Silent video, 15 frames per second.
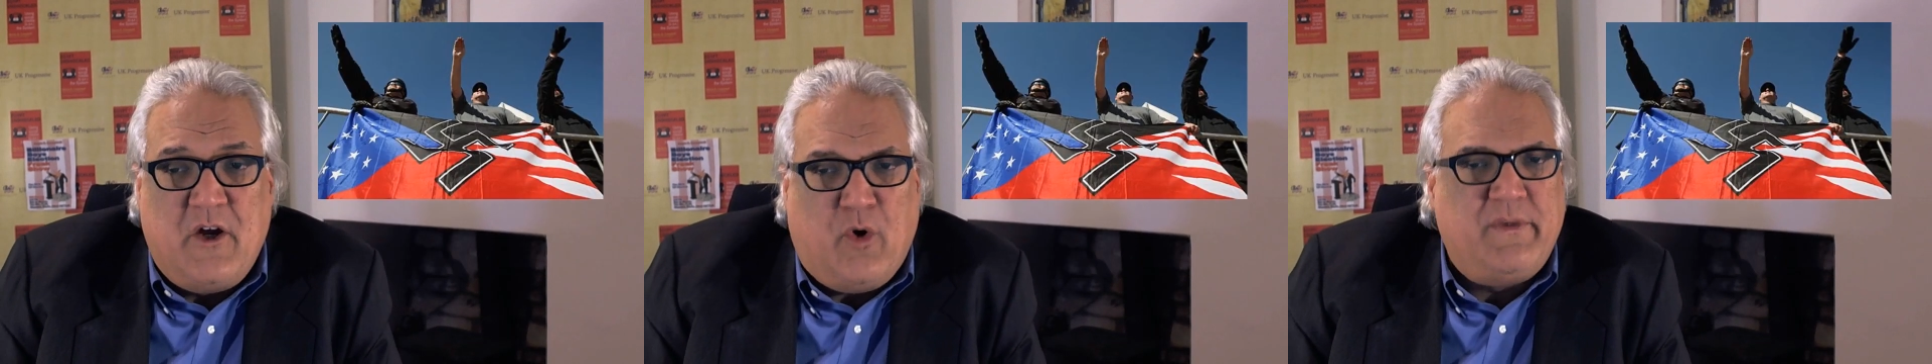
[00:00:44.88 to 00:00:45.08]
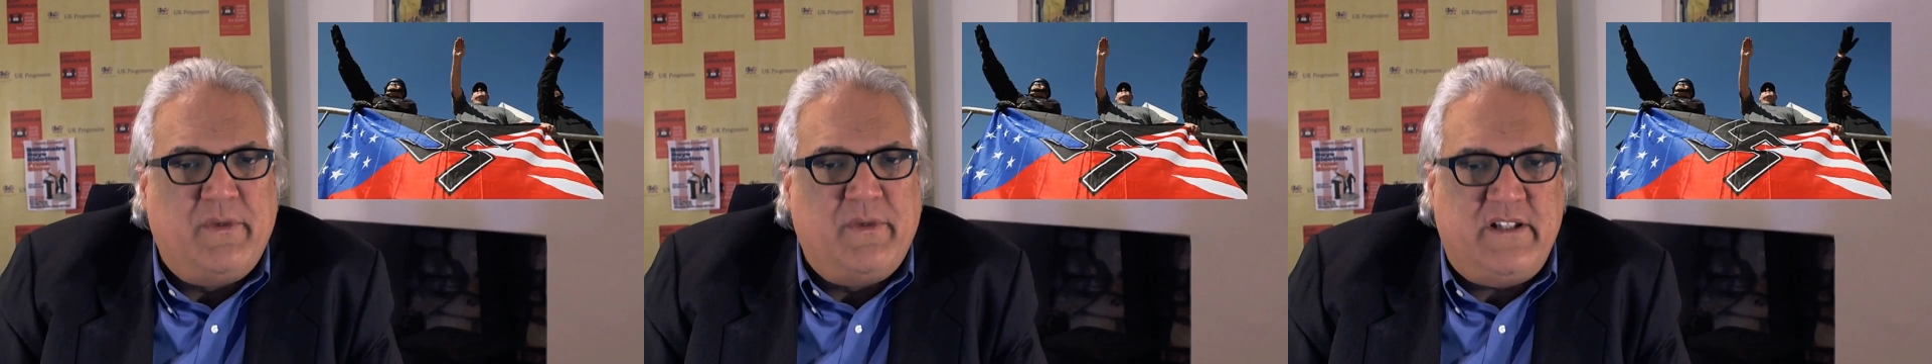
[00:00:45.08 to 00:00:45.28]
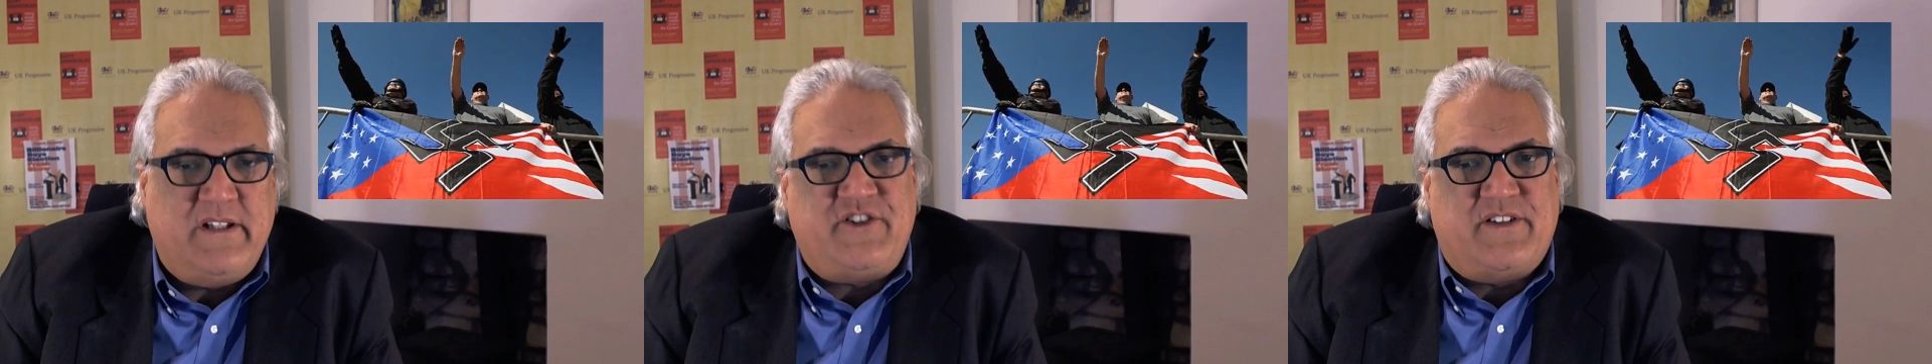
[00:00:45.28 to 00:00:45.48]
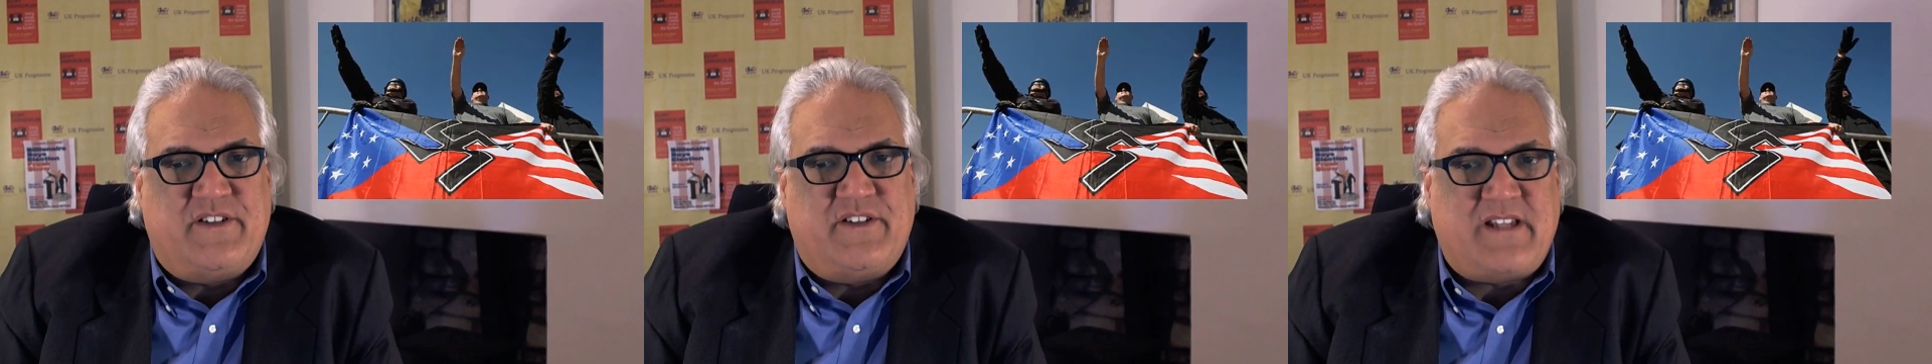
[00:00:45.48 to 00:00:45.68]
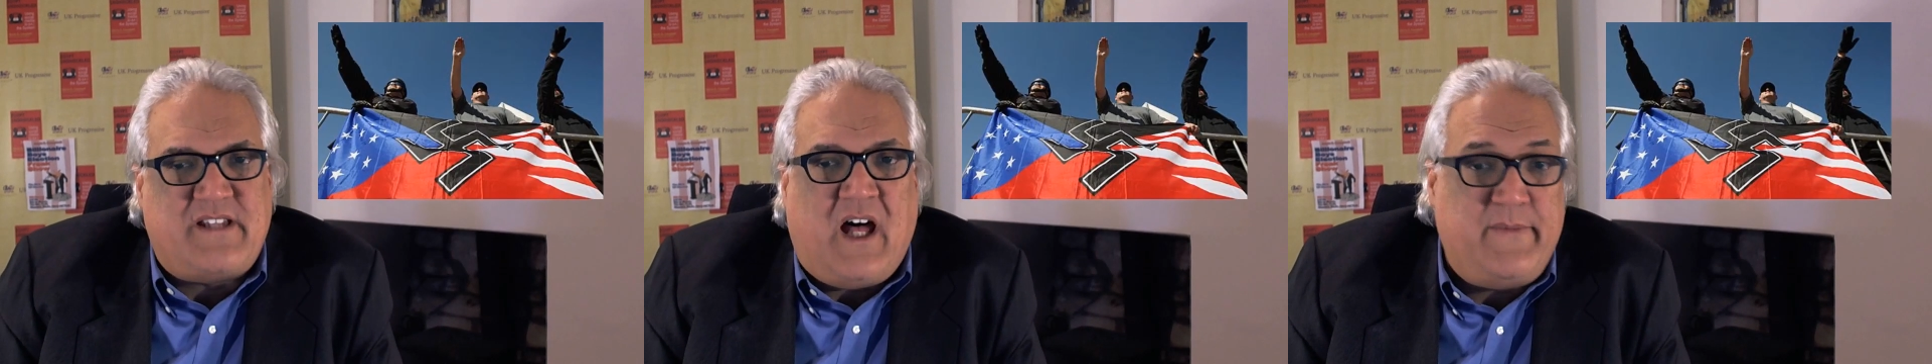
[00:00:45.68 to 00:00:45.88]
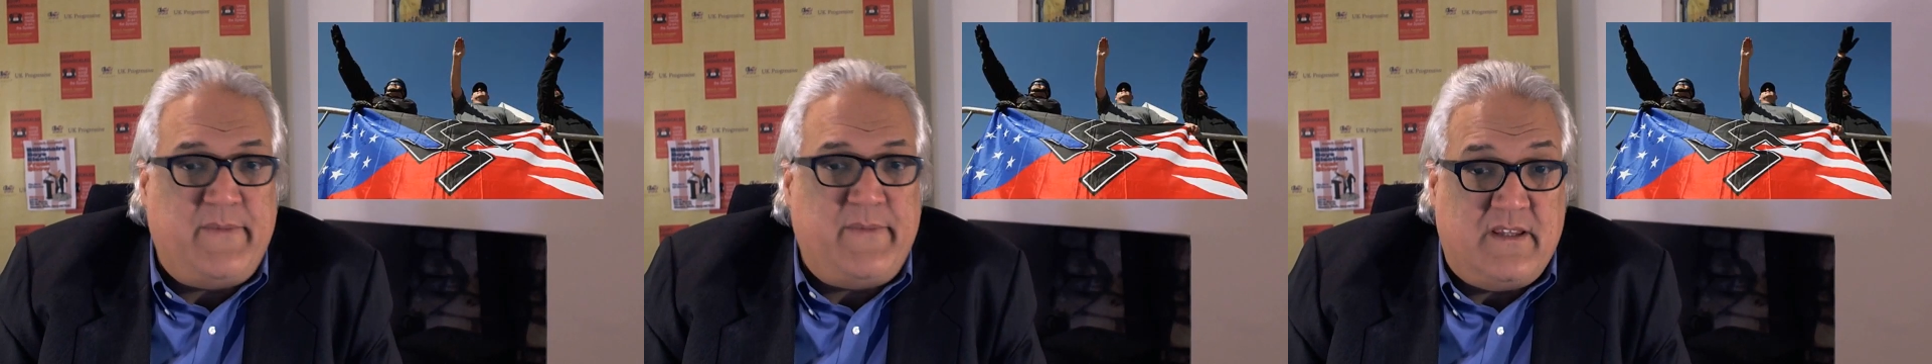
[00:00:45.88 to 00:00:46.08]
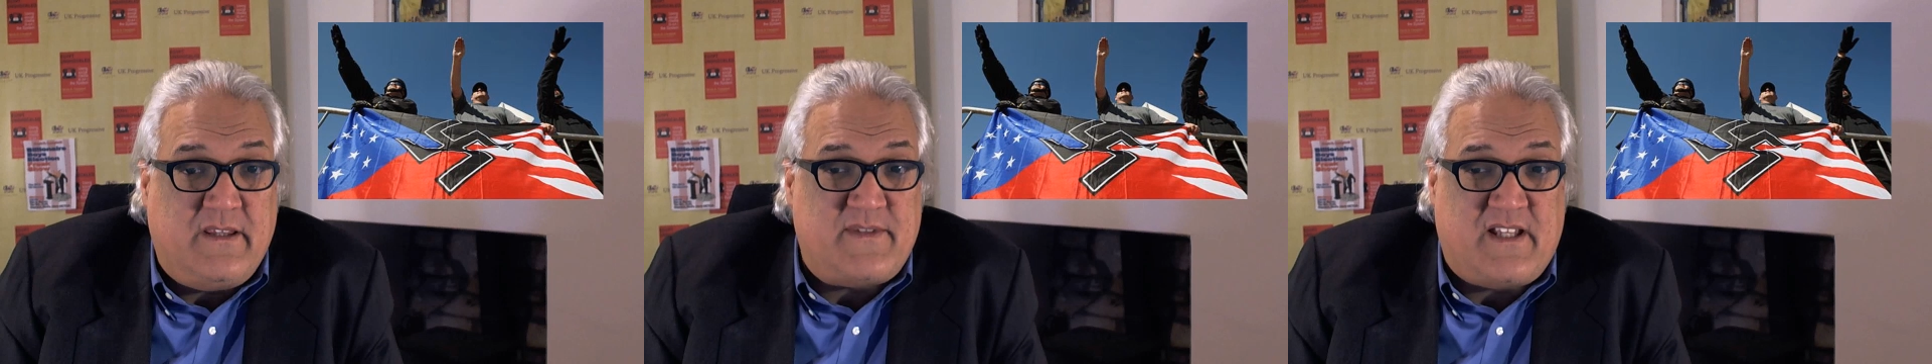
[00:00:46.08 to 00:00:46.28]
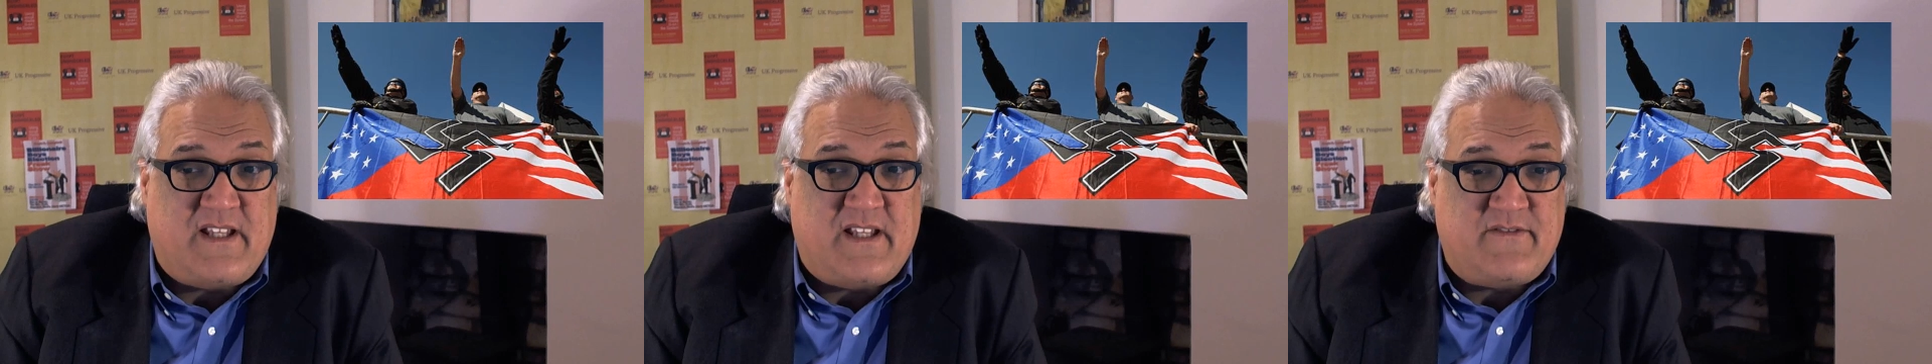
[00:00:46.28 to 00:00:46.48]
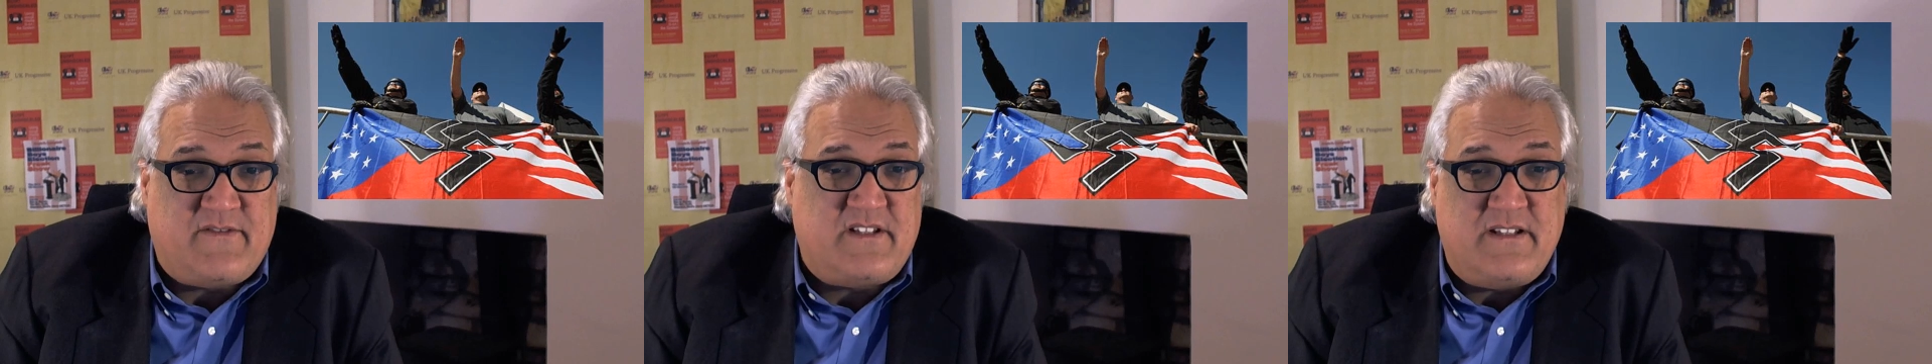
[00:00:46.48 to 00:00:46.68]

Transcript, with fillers: or militias arming themselves